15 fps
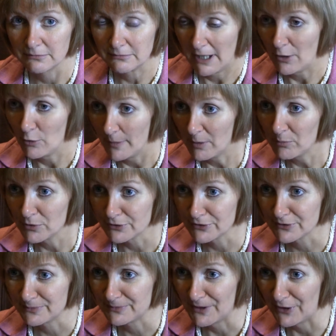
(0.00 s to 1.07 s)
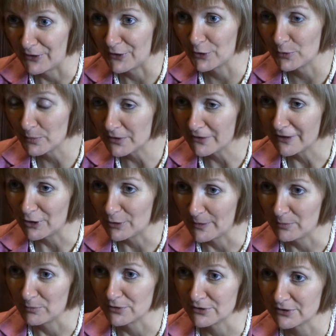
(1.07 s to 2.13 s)
our members and the number of our
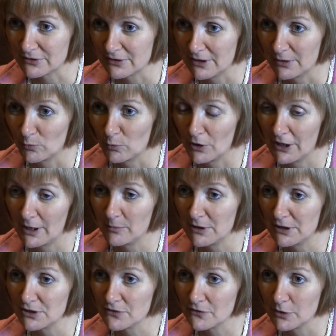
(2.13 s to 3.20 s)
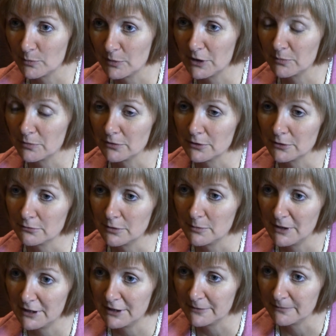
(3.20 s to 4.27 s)
members and what that means for the people who
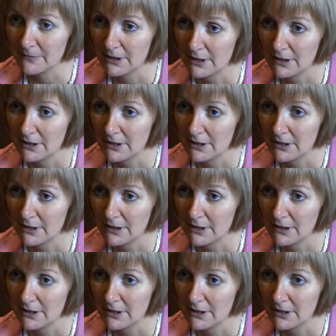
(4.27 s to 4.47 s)
remain.